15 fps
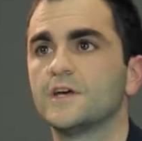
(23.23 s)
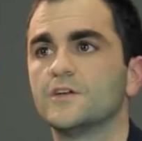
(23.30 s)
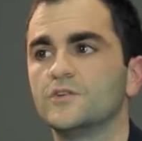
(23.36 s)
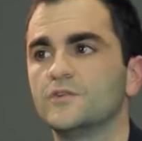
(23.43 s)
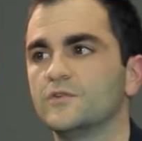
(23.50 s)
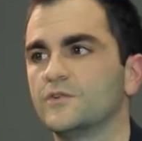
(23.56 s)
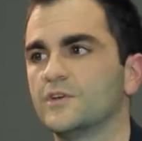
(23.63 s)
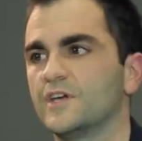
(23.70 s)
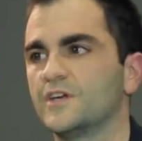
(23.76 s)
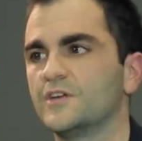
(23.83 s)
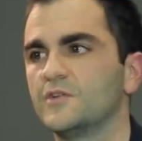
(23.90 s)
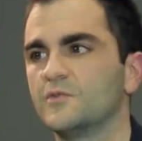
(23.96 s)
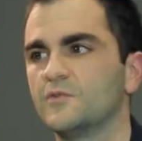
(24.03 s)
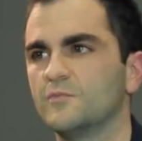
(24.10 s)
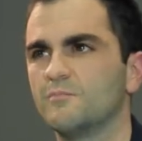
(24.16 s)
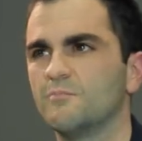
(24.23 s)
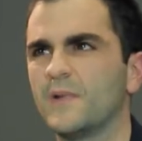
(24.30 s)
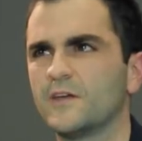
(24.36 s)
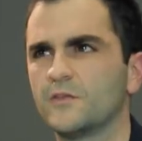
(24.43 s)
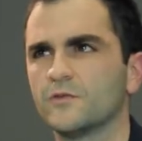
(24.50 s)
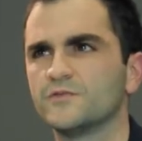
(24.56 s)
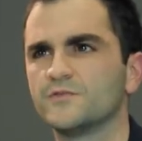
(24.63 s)
uh, you can
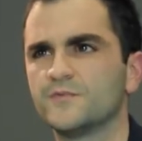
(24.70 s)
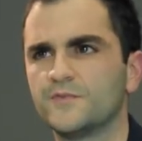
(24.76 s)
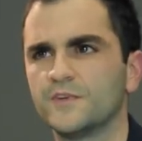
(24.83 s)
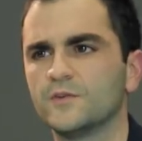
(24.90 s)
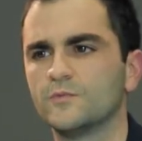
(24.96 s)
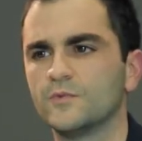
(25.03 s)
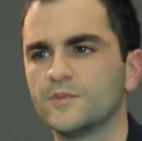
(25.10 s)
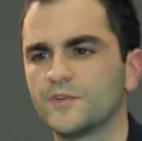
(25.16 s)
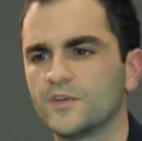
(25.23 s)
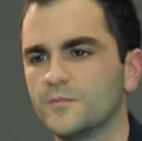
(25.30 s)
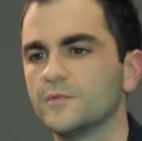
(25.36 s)
make those fit with